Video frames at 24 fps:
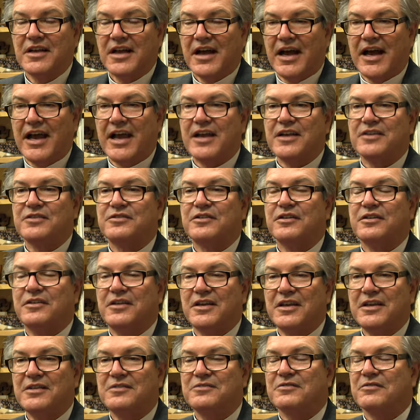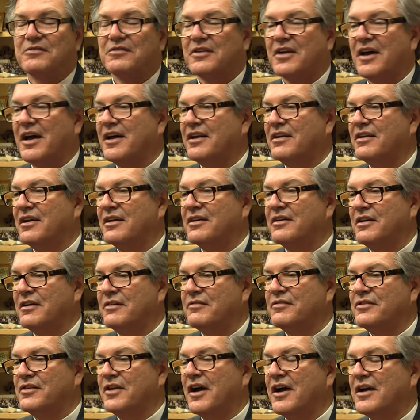I asked the deans of
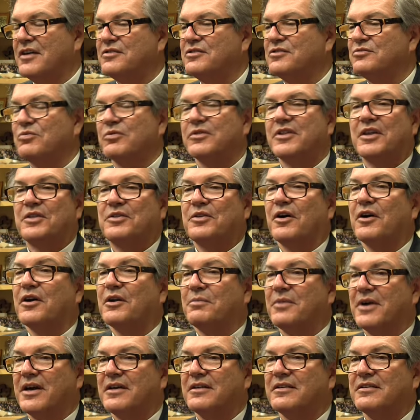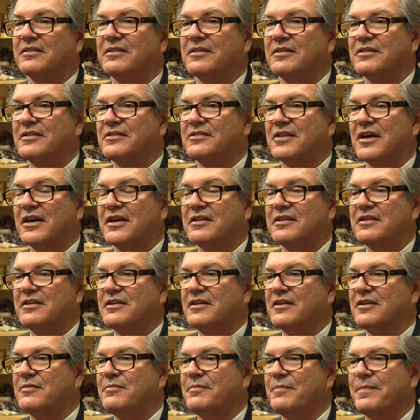the diocese what they thought about this
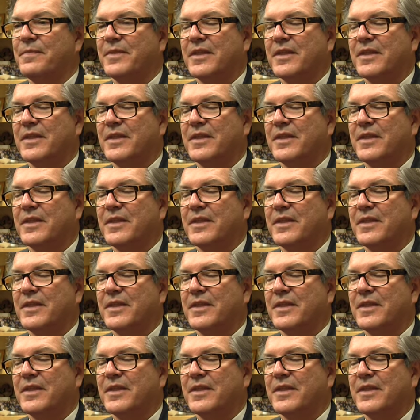idea,